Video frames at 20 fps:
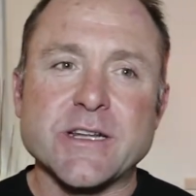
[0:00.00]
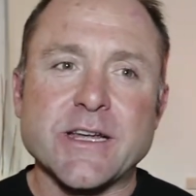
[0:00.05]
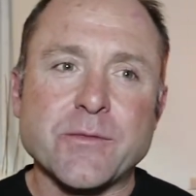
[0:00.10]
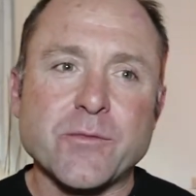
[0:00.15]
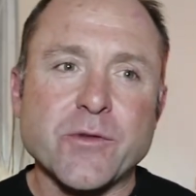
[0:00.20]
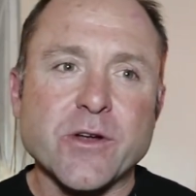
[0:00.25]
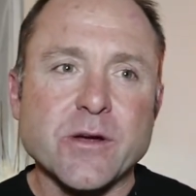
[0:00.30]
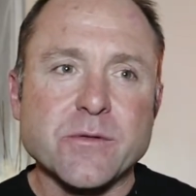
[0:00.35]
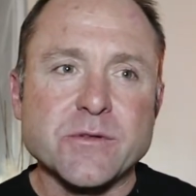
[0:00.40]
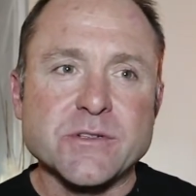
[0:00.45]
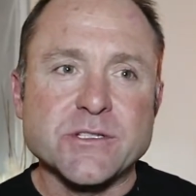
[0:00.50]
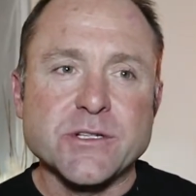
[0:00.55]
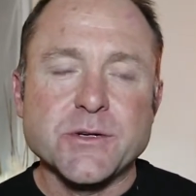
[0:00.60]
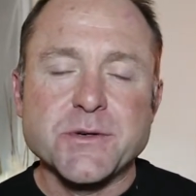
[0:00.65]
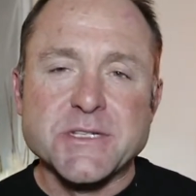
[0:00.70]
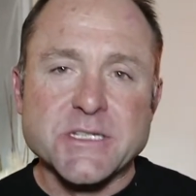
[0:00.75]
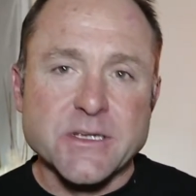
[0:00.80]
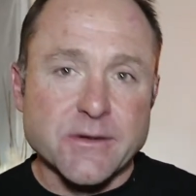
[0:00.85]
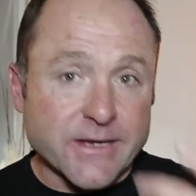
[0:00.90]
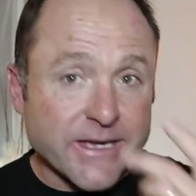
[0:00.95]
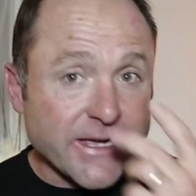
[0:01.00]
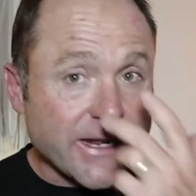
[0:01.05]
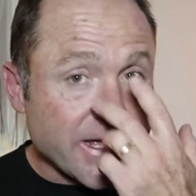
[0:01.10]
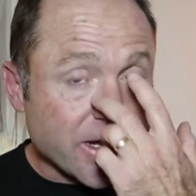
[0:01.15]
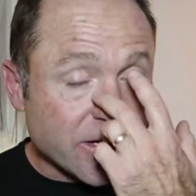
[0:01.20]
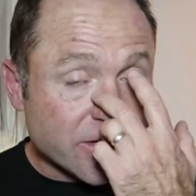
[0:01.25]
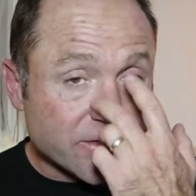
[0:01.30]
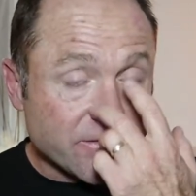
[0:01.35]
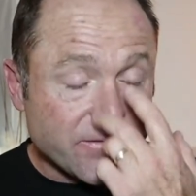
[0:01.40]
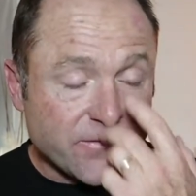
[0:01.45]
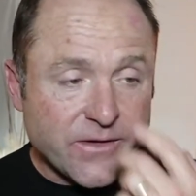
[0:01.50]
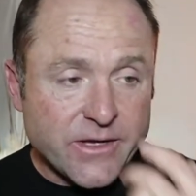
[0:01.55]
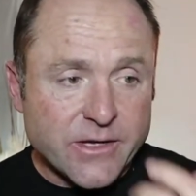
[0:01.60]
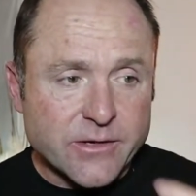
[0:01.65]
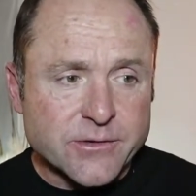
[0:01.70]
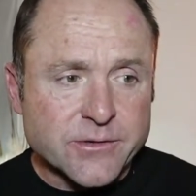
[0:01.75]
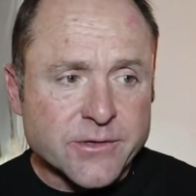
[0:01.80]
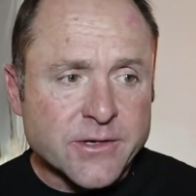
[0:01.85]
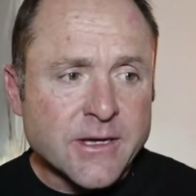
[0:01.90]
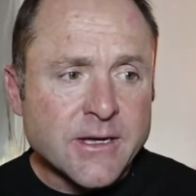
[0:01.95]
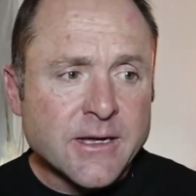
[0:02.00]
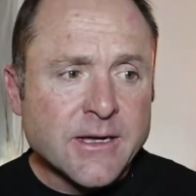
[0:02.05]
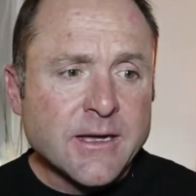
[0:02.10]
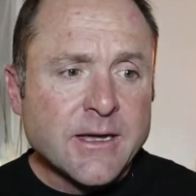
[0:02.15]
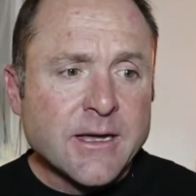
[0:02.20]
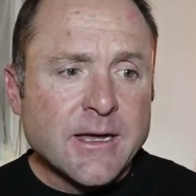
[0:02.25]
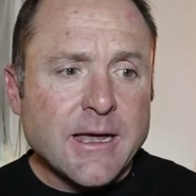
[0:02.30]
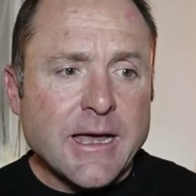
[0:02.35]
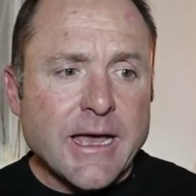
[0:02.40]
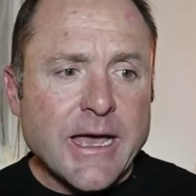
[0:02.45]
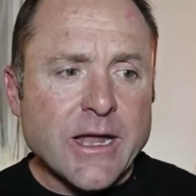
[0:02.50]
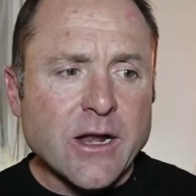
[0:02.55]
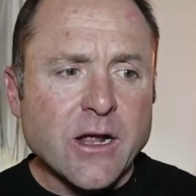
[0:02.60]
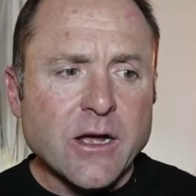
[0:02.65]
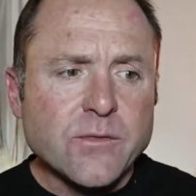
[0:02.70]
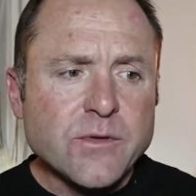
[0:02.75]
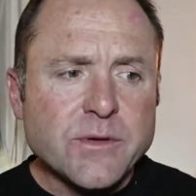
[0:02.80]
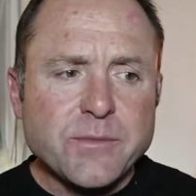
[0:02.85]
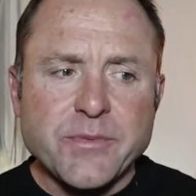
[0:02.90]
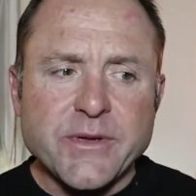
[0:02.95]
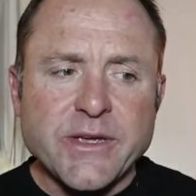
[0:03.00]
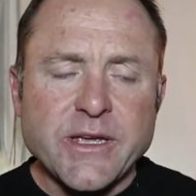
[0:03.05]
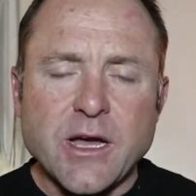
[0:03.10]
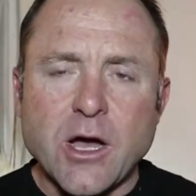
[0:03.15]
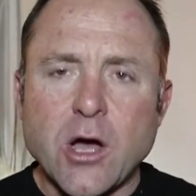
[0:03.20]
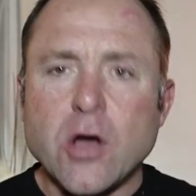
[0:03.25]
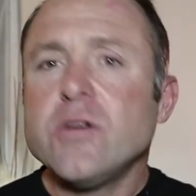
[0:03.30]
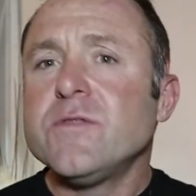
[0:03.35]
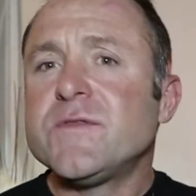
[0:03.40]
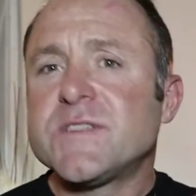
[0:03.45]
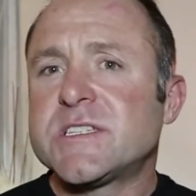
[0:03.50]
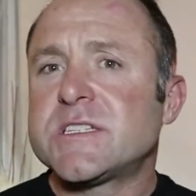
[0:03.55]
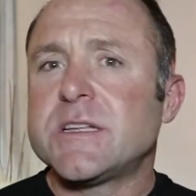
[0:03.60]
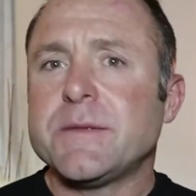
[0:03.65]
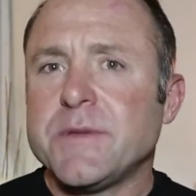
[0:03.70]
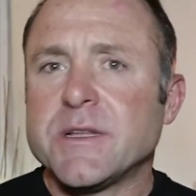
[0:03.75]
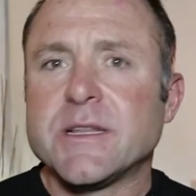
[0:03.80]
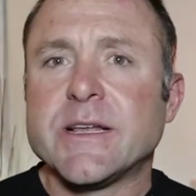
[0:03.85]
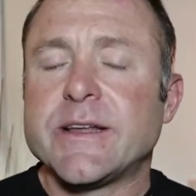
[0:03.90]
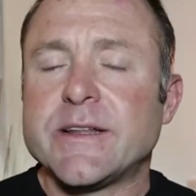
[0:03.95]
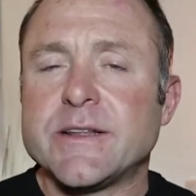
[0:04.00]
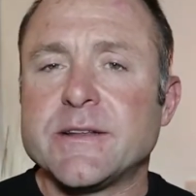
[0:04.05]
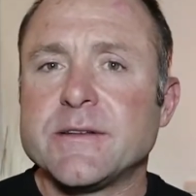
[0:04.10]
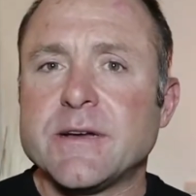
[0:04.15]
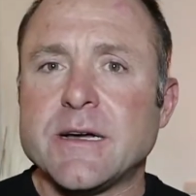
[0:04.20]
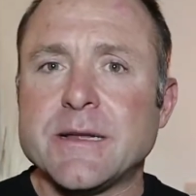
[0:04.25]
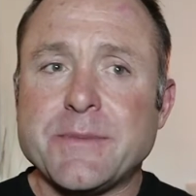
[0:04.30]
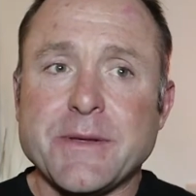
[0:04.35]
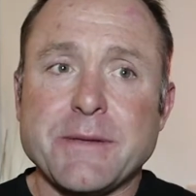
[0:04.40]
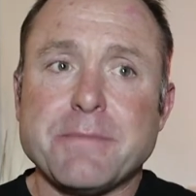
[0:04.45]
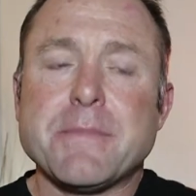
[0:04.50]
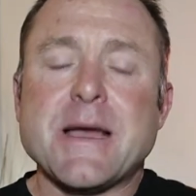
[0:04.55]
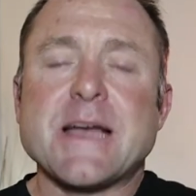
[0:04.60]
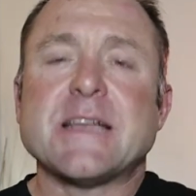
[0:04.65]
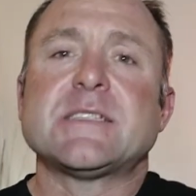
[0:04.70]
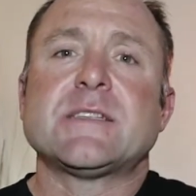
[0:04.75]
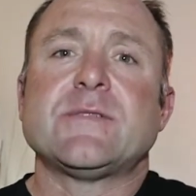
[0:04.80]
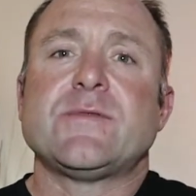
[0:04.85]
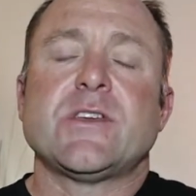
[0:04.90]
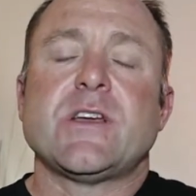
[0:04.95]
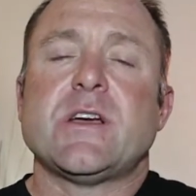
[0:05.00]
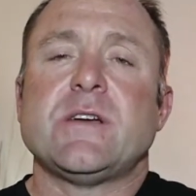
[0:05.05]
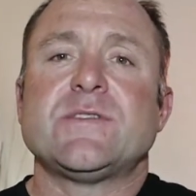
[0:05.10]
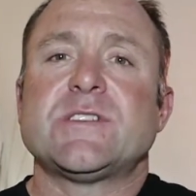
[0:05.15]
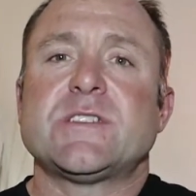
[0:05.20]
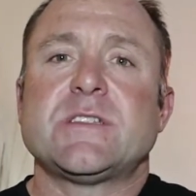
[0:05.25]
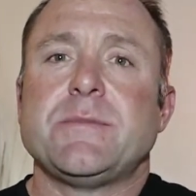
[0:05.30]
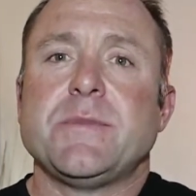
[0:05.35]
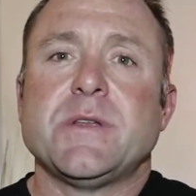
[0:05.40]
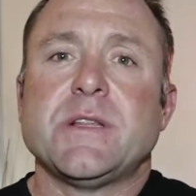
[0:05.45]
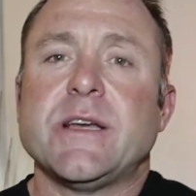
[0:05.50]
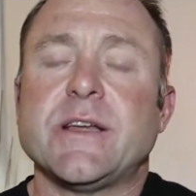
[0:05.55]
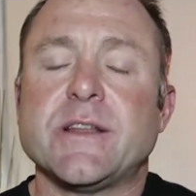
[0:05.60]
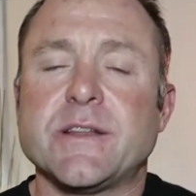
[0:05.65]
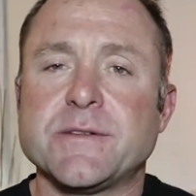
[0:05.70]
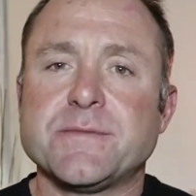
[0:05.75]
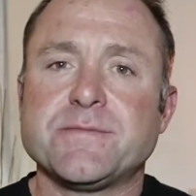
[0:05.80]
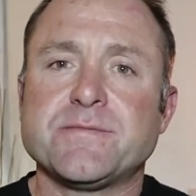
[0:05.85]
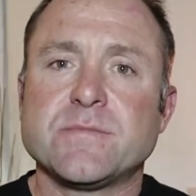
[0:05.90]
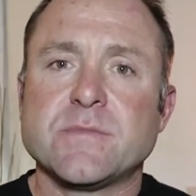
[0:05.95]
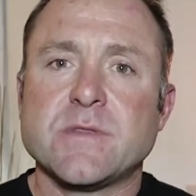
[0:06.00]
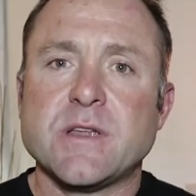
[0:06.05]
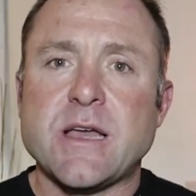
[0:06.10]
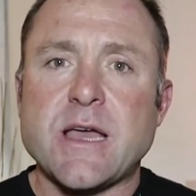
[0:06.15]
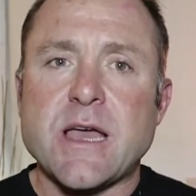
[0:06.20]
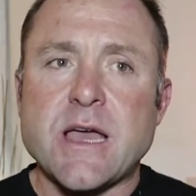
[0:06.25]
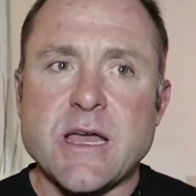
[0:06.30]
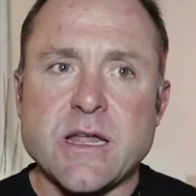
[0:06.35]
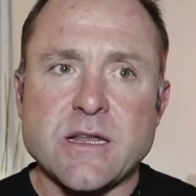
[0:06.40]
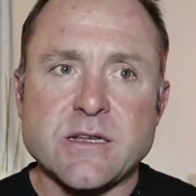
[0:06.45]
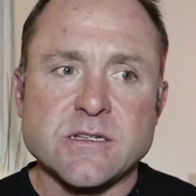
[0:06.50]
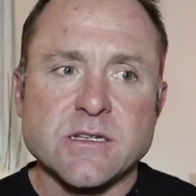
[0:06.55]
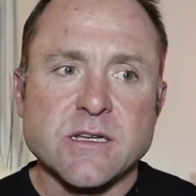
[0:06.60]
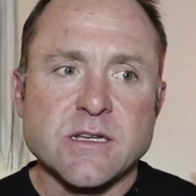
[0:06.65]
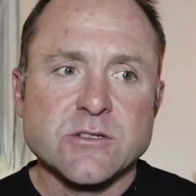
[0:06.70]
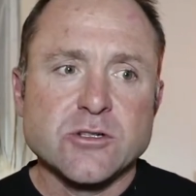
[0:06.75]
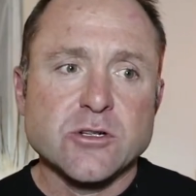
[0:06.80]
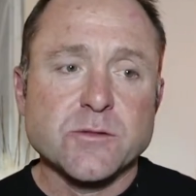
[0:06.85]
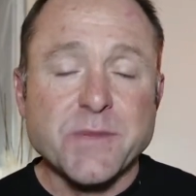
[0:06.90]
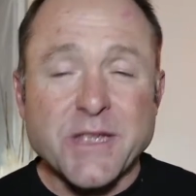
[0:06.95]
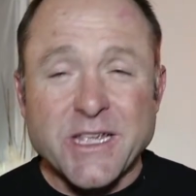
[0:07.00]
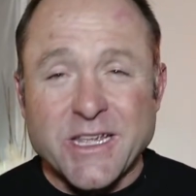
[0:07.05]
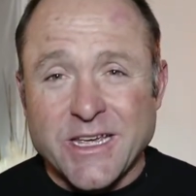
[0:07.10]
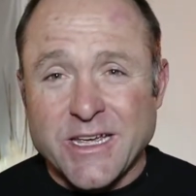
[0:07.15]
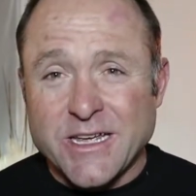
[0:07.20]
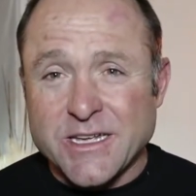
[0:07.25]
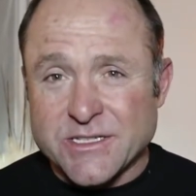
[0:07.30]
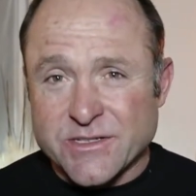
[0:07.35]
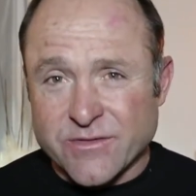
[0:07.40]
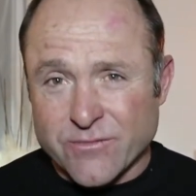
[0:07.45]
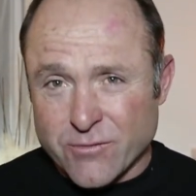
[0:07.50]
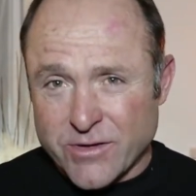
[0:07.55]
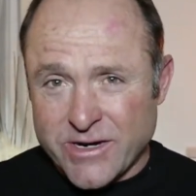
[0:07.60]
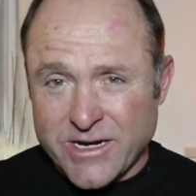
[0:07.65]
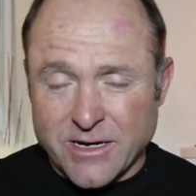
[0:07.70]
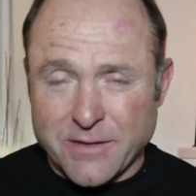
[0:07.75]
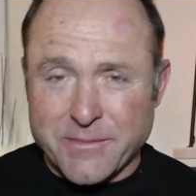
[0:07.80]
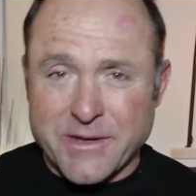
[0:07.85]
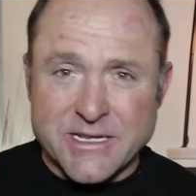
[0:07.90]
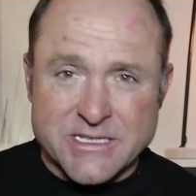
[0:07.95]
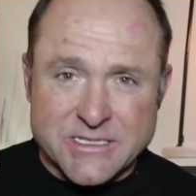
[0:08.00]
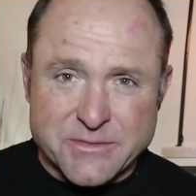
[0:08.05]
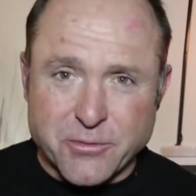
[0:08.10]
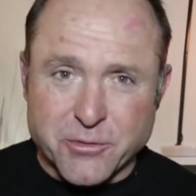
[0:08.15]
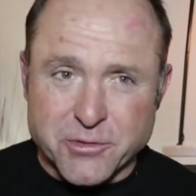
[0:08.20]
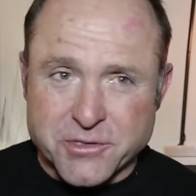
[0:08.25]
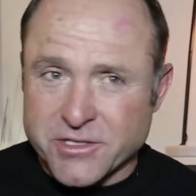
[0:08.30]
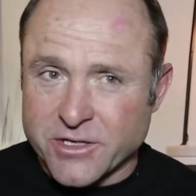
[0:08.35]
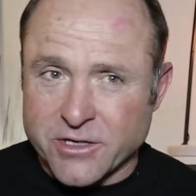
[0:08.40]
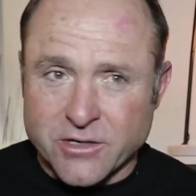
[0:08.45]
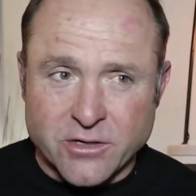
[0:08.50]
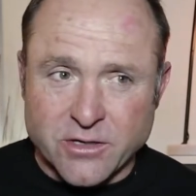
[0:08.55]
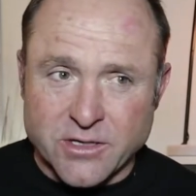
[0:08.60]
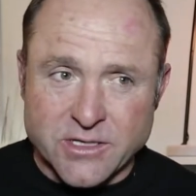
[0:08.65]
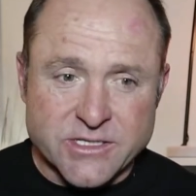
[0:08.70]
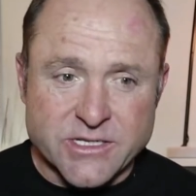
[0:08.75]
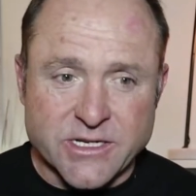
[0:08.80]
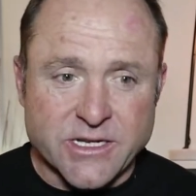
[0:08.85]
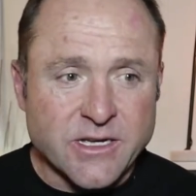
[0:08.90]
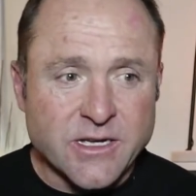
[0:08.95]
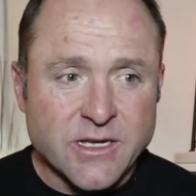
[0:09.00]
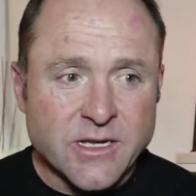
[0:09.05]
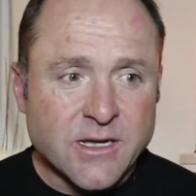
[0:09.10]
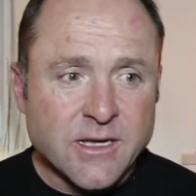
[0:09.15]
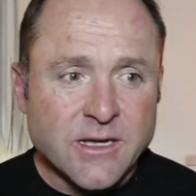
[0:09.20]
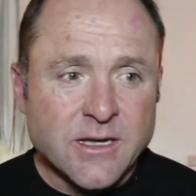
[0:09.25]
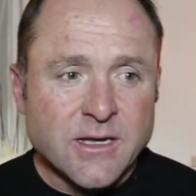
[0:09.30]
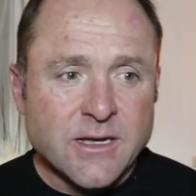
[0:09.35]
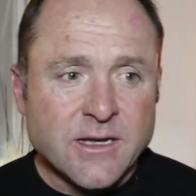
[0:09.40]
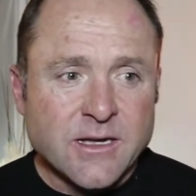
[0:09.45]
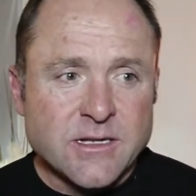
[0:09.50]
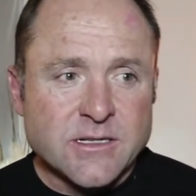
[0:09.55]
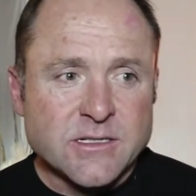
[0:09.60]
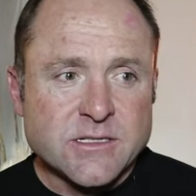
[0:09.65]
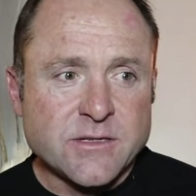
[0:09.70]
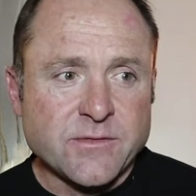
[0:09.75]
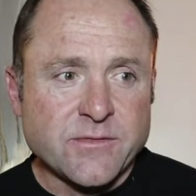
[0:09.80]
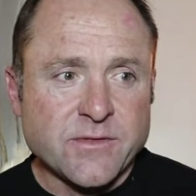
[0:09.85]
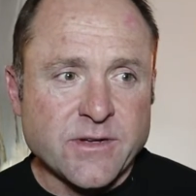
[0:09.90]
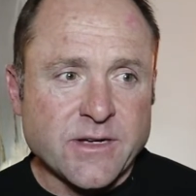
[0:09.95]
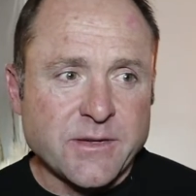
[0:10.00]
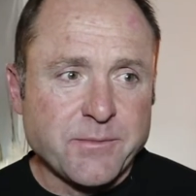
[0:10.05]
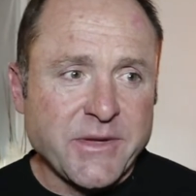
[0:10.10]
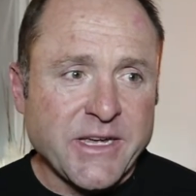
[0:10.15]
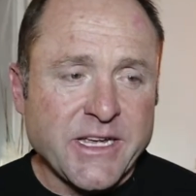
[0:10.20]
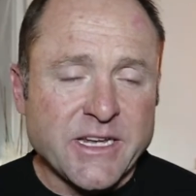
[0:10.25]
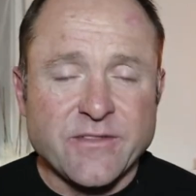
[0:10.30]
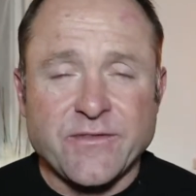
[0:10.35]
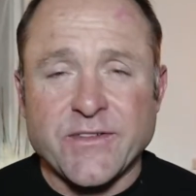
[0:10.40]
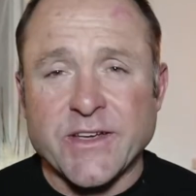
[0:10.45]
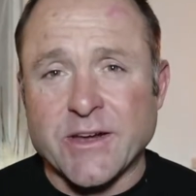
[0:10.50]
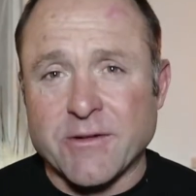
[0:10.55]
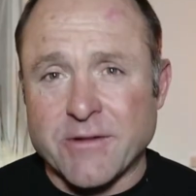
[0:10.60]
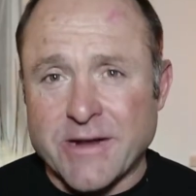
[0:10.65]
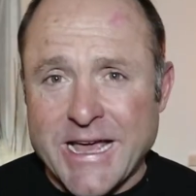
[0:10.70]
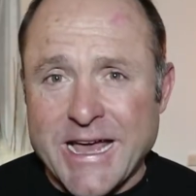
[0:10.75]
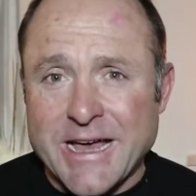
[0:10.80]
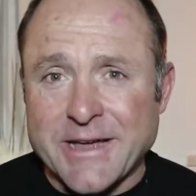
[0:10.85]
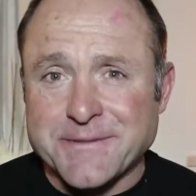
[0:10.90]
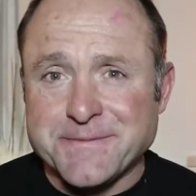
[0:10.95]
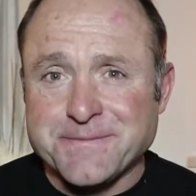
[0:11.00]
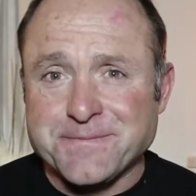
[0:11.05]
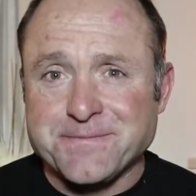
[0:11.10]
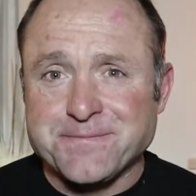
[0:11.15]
And what I would do is I would get out on the field and I would be overstimulated. I'd be massively overstimulated. And it took me years of reading about sports psychology to begin to figure it out.